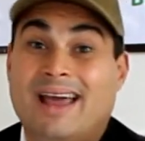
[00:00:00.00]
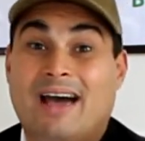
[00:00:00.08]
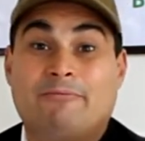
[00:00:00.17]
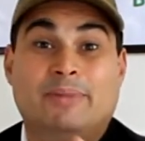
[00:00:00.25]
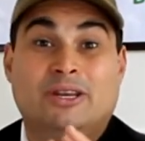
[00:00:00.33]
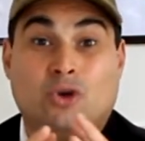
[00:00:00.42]

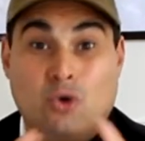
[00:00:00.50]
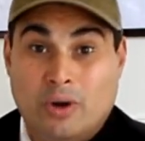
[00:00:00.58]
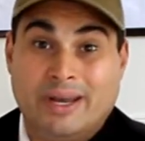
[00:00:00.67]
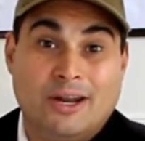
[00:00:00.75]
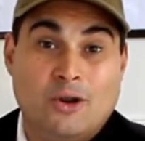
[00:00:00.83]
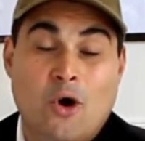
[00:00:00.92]
I've been
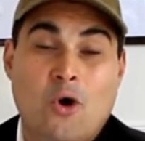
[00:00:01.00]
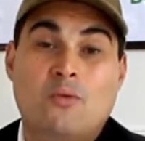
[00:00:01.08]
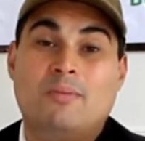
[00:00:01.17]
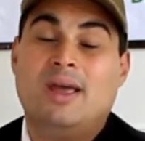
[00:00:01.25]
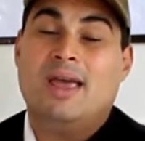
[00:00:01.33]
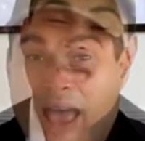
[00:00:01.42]
cooking at
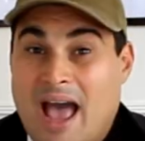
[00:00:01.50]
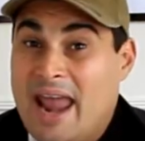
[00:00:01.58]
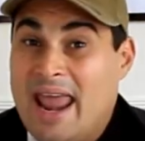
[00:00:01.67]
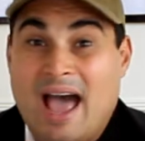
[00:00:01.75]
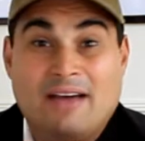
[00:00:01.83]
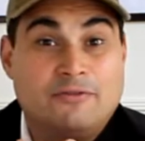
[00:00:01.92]
home and
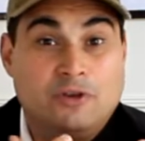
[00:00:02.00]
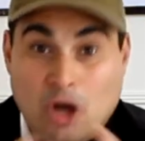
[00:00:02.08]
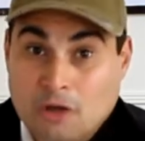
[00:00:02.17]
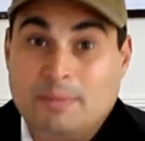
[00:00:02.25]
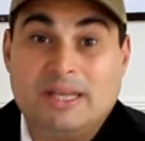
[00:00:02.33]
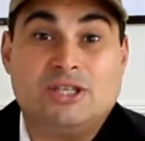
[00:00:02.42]
I have
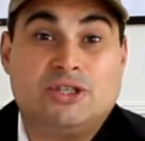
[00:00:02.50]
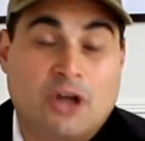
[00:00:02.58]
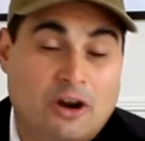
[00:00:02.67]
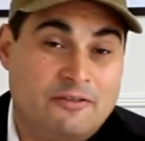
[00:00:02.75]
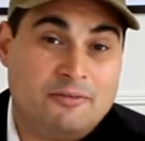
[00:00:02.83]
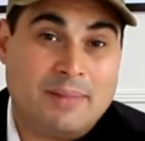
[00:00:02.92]
not been
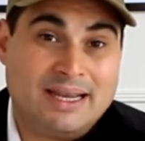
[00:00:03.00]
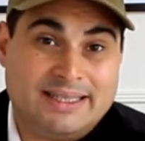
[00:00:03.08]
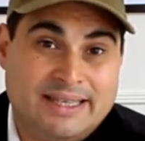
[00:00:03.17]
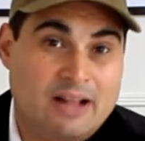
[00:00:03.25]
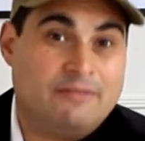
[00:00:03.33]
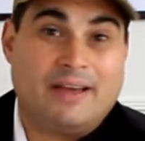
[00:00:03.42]
starving
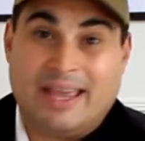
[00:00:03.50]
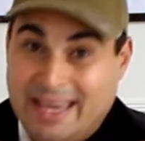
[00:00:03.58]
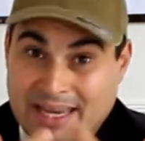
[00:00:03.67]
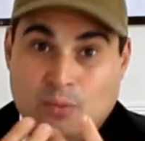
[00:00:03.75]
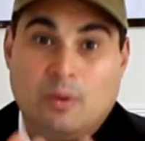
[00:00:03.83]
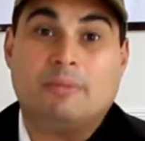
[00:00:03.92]
myself. I
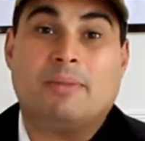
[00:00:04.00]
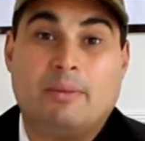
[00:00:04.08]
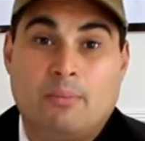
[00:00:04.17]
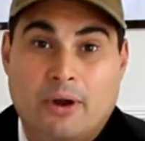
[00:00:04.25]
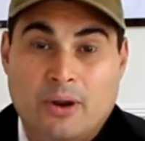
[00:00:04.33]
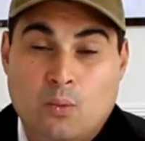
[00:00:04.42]
eat what my
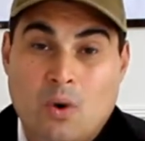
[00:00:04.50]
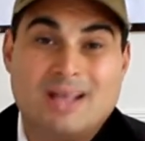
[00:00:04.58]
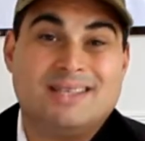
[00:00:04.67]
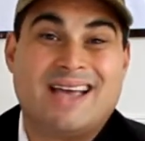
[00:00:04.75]
body wants.